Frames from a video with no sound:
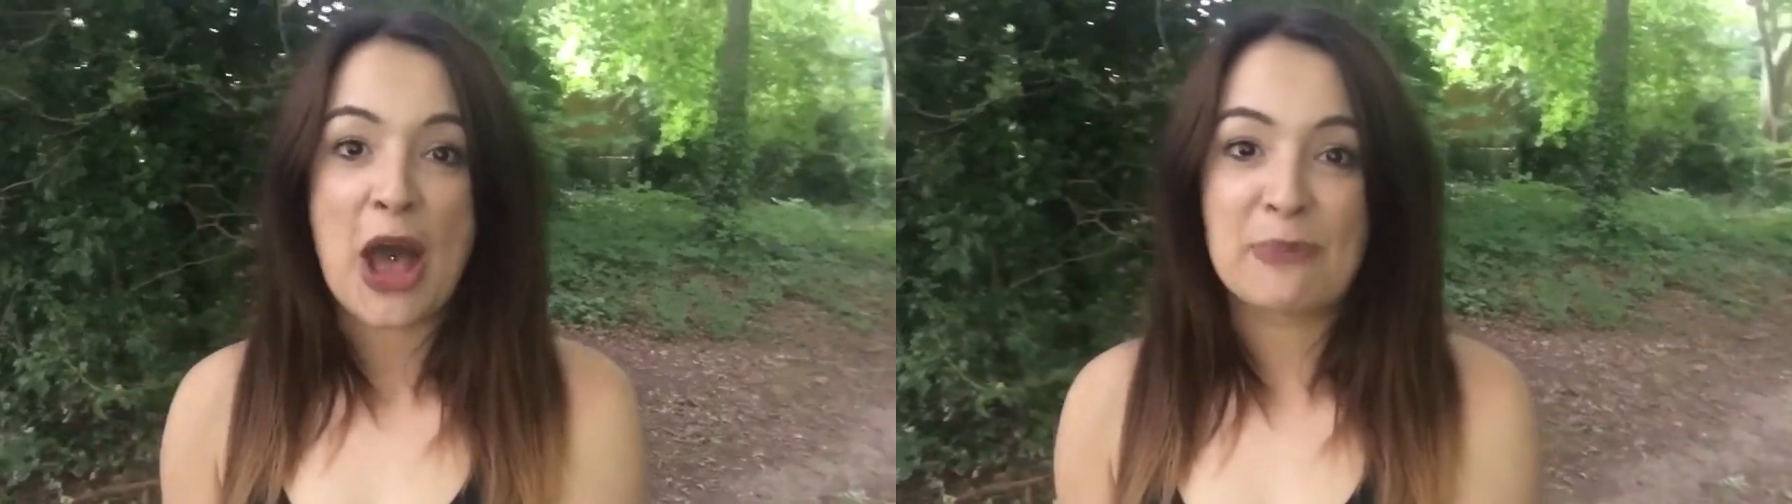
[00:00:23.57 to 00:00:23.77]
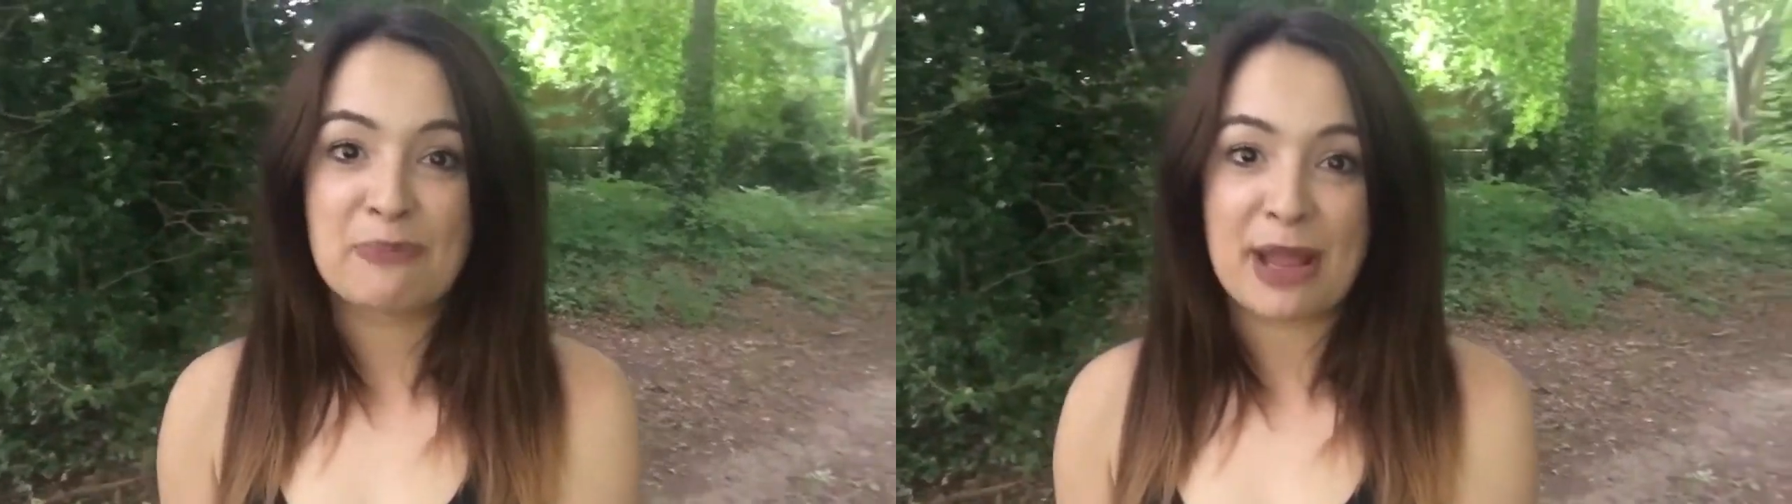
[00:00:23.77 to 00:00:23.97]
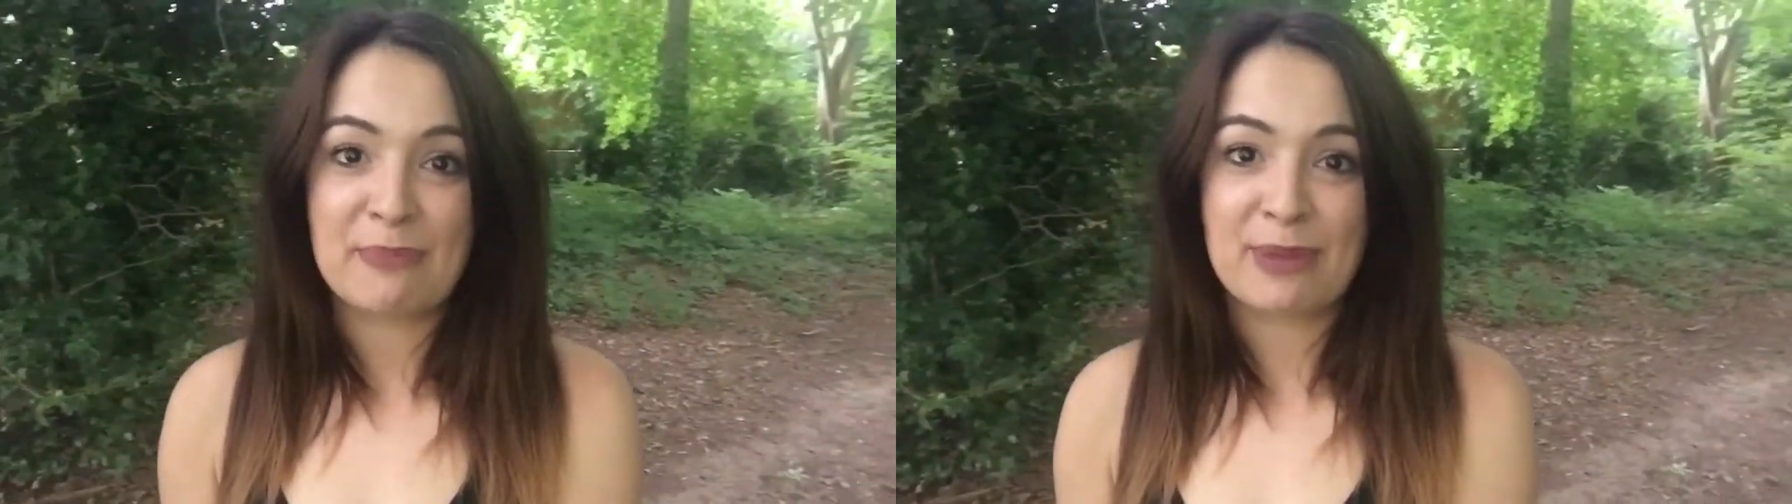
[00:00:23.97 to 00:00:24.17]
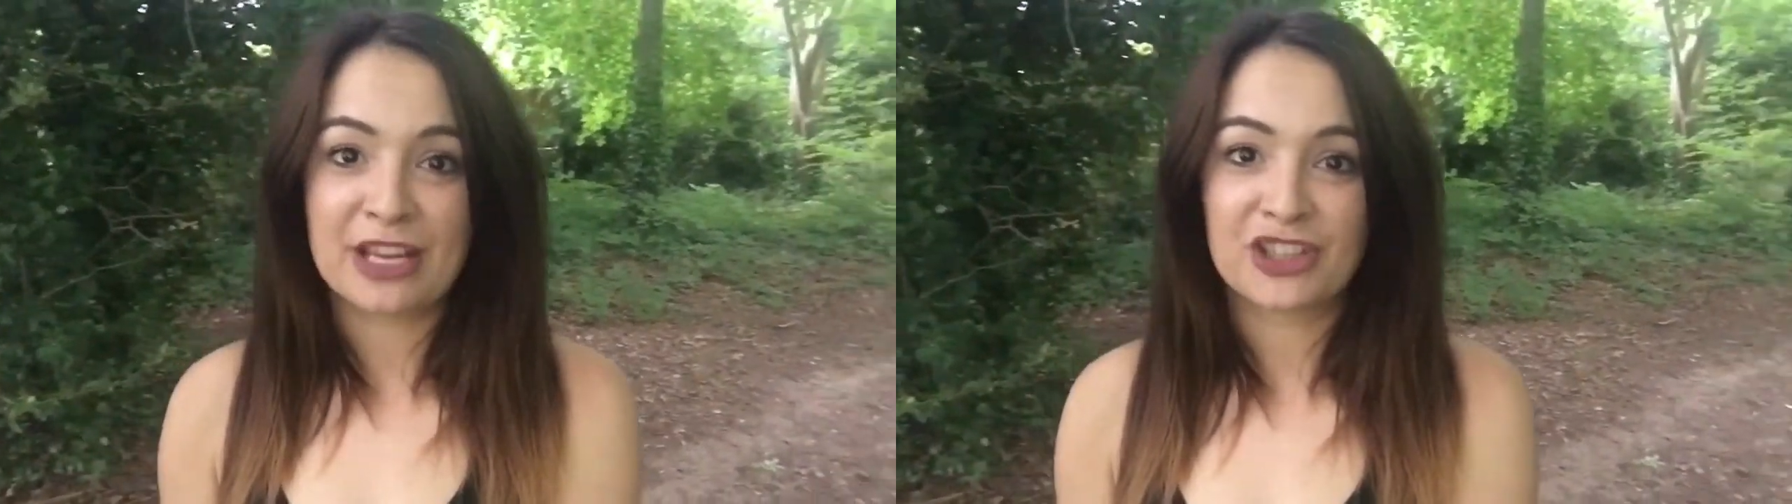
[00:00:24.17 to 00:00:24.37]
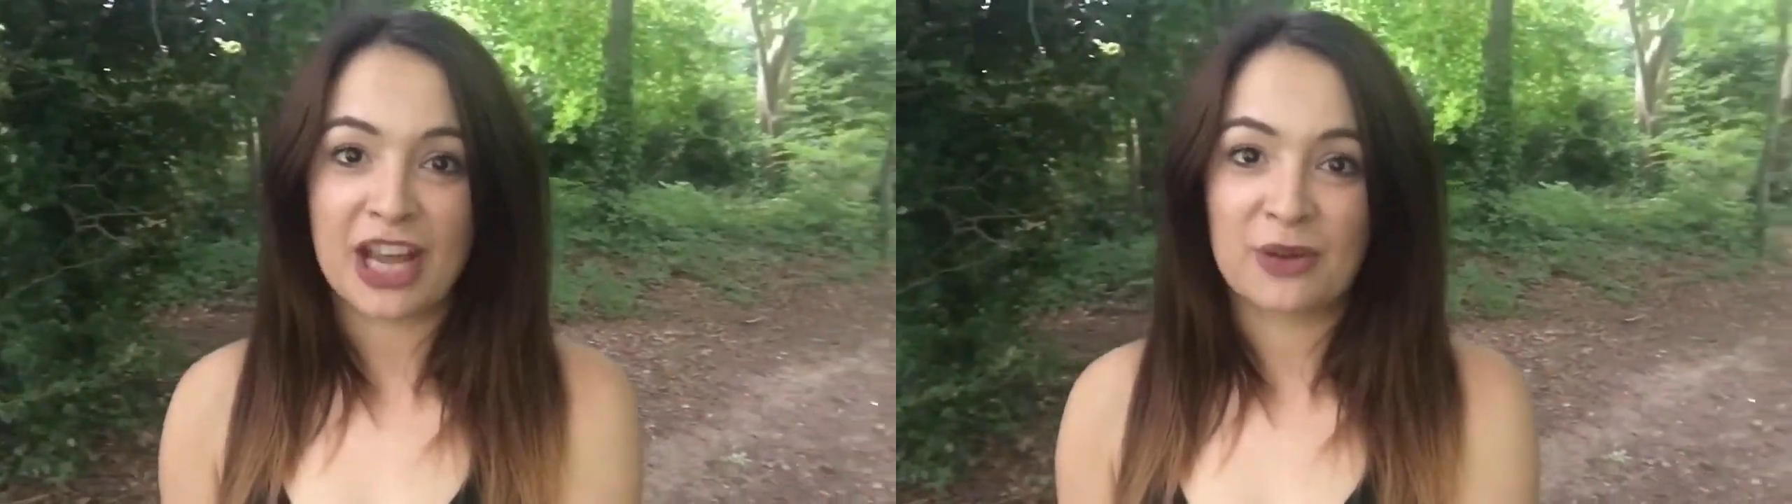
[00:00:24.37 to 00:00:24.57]
a big
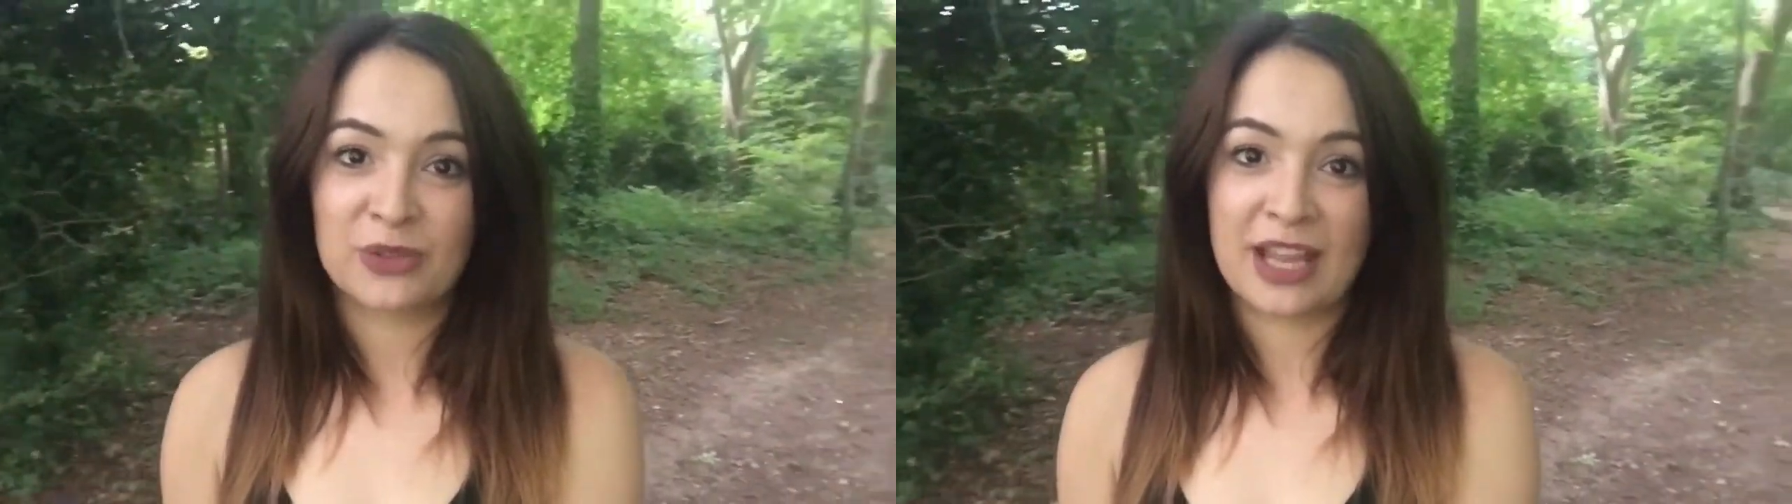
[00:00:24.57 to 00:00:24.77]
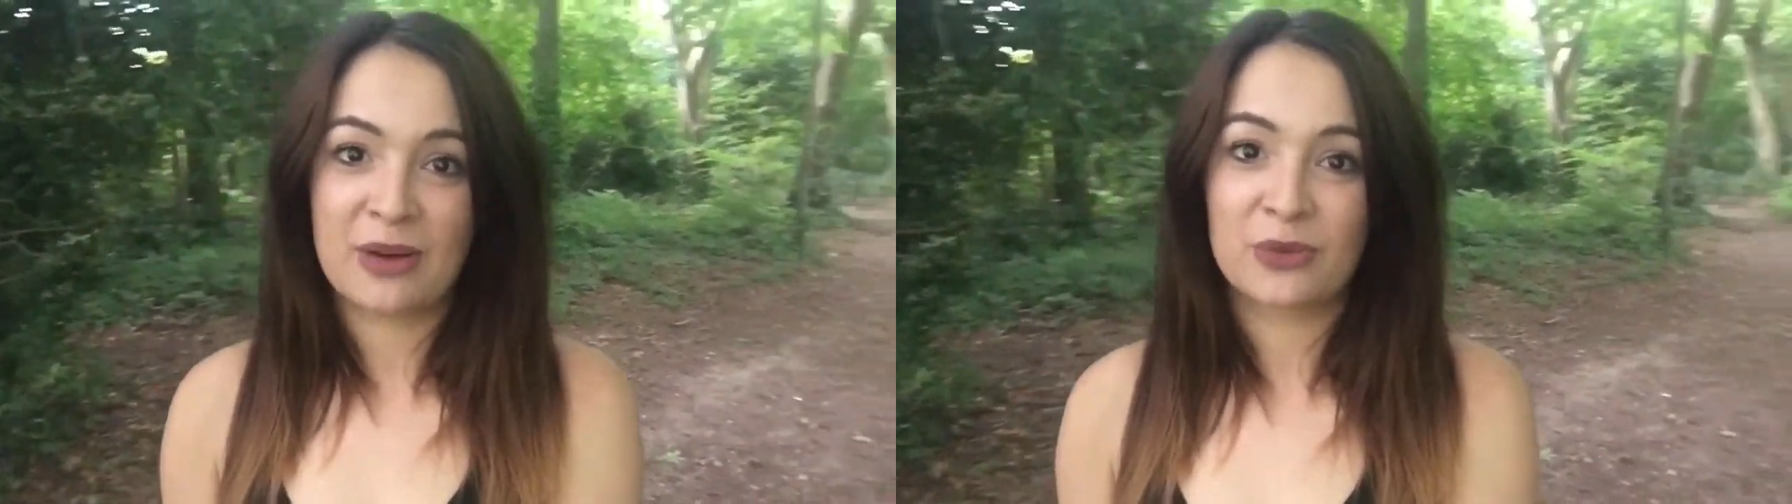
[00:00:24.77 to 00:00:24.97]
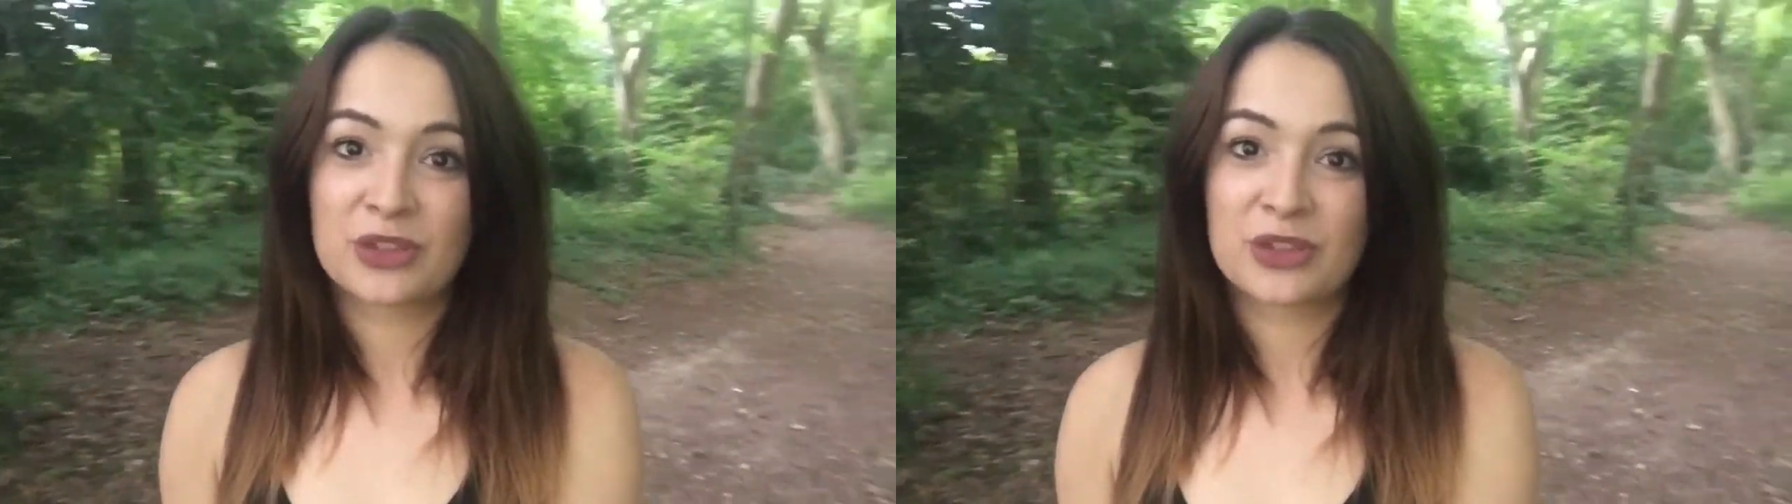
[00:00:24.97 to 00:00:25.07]
shout out.